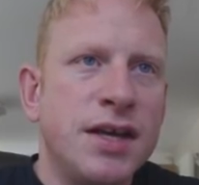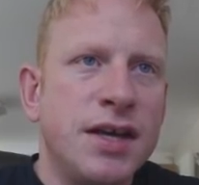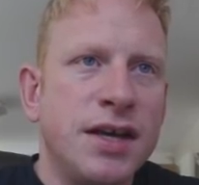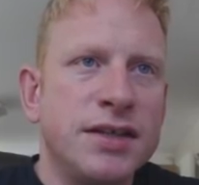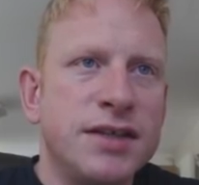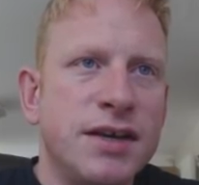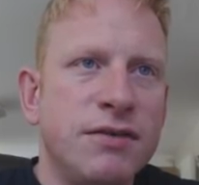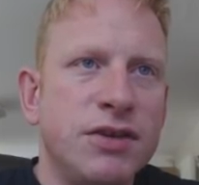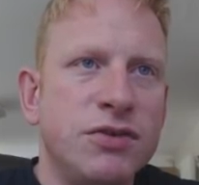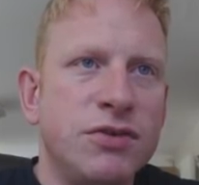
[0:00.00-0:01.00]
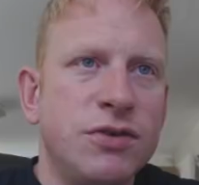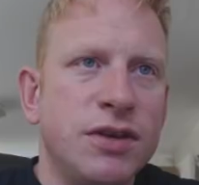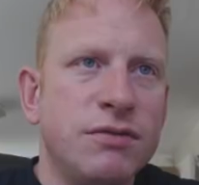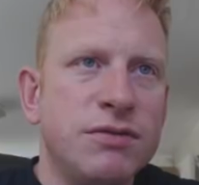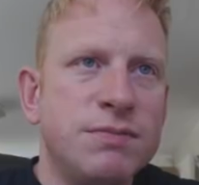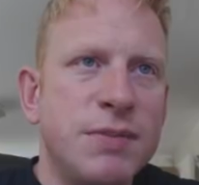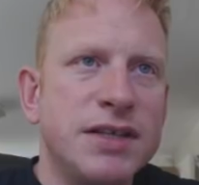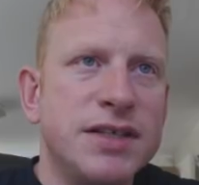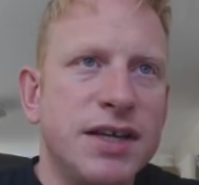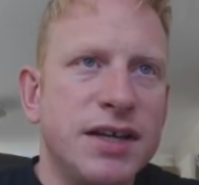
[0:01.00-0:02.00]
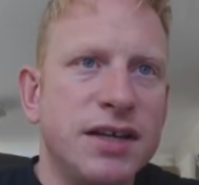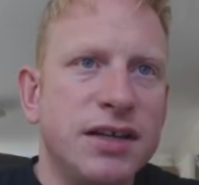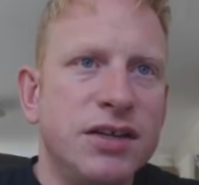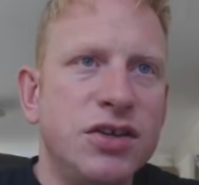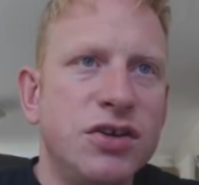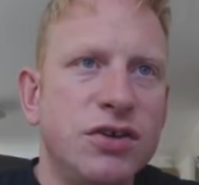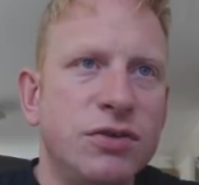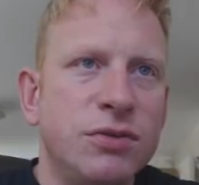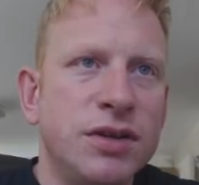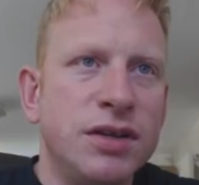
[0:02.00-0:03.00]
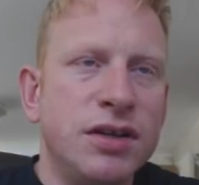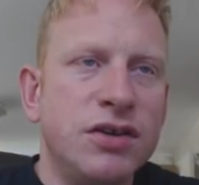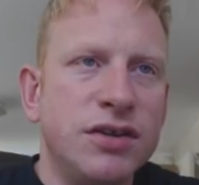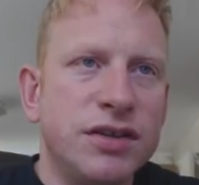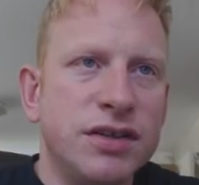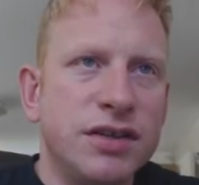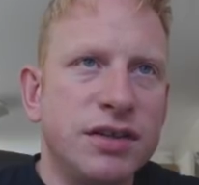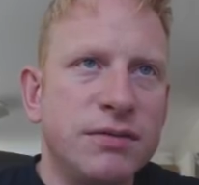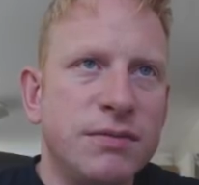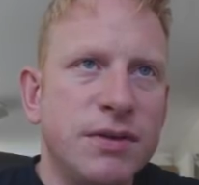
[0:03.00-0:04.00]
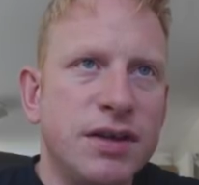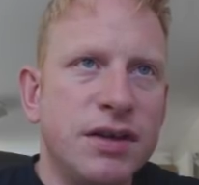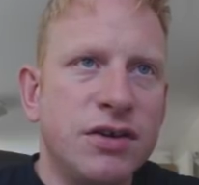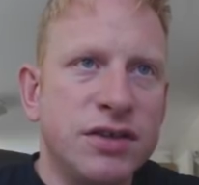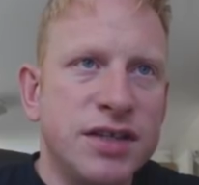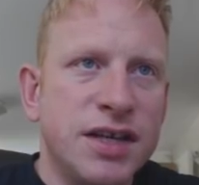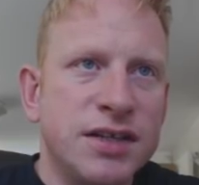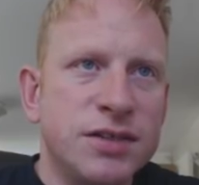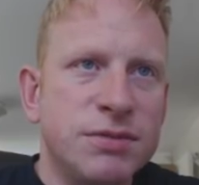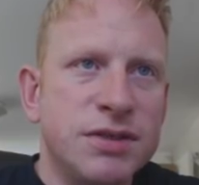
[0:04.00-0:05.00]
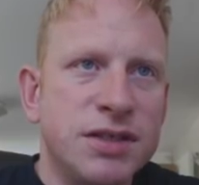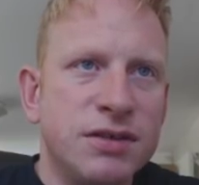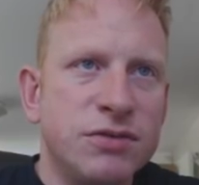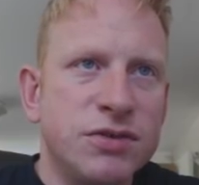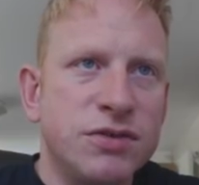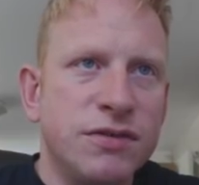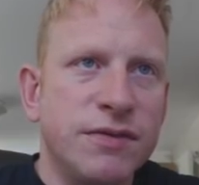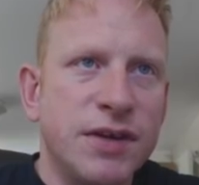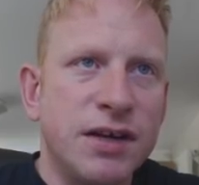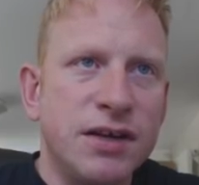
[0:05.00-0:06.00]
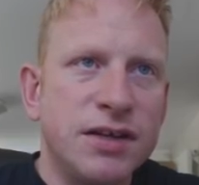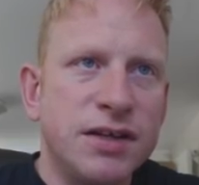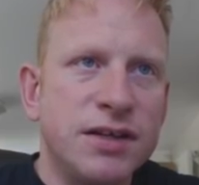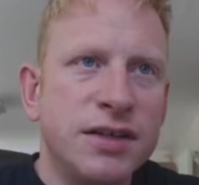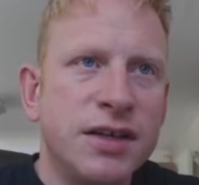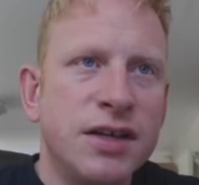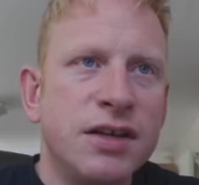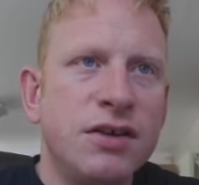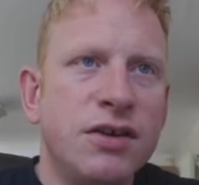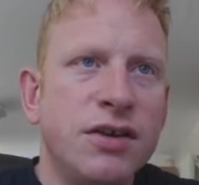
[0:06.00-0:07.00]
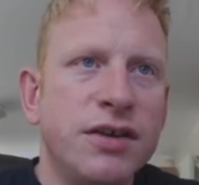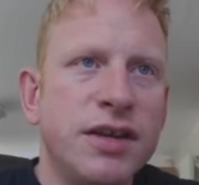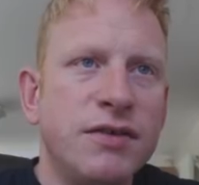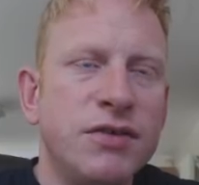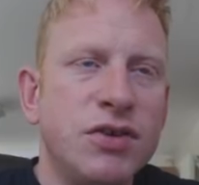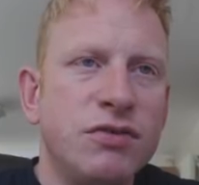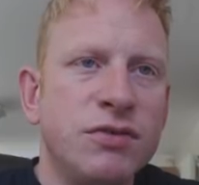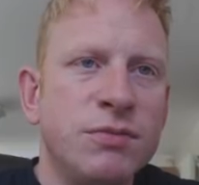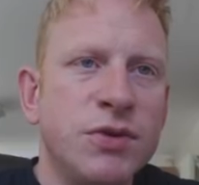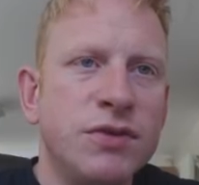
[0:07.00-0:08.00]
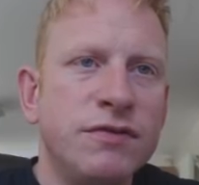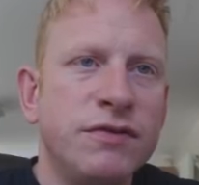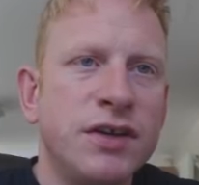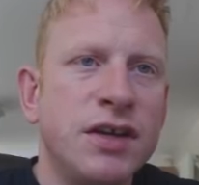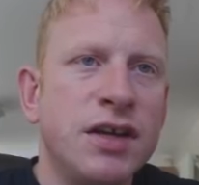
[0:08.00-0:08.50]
and it's out the door. It was basically new. A lot of the contents were still sort of carded on there and not removed,